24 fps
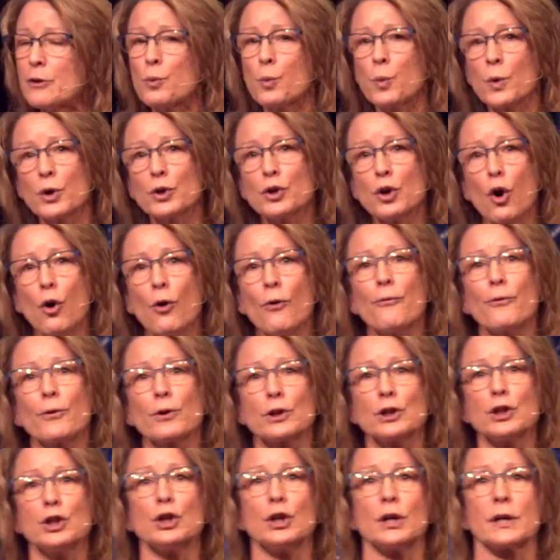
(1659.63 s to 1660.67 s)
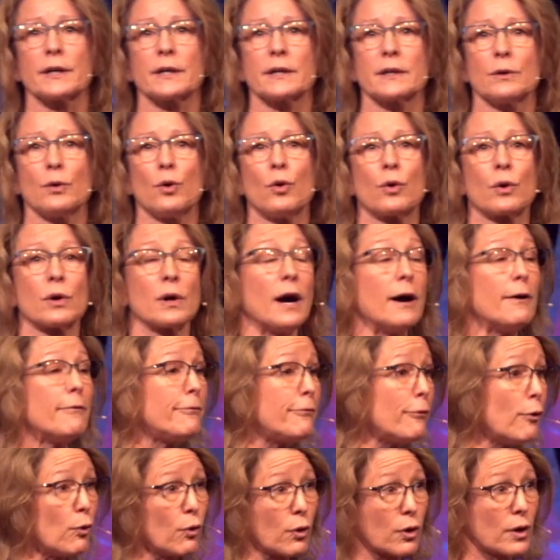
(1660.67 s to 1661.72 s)
Now, the word overlook or
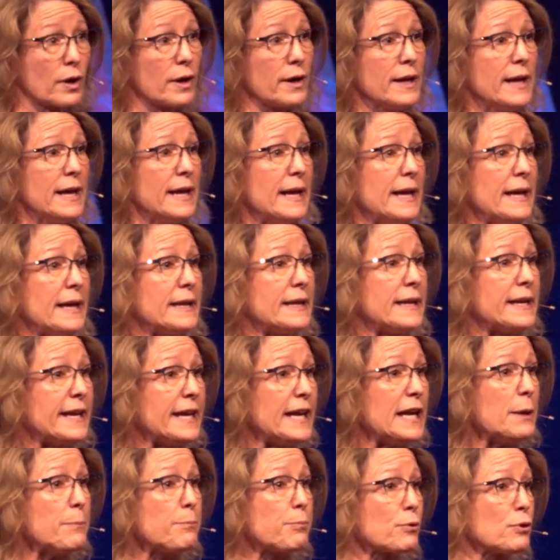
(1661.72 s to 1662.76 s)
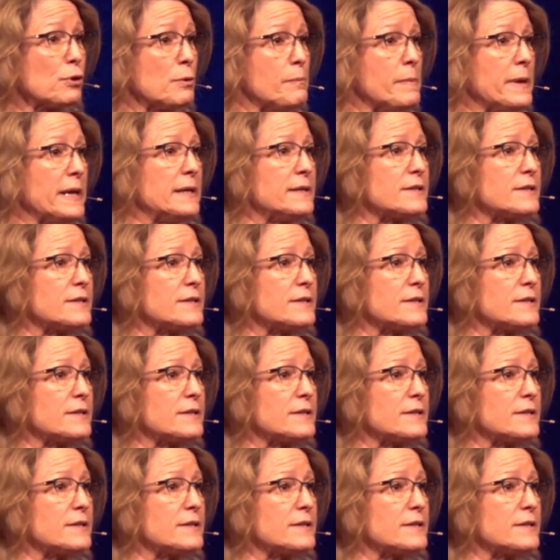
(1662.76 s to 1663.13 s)
avor in Hebrew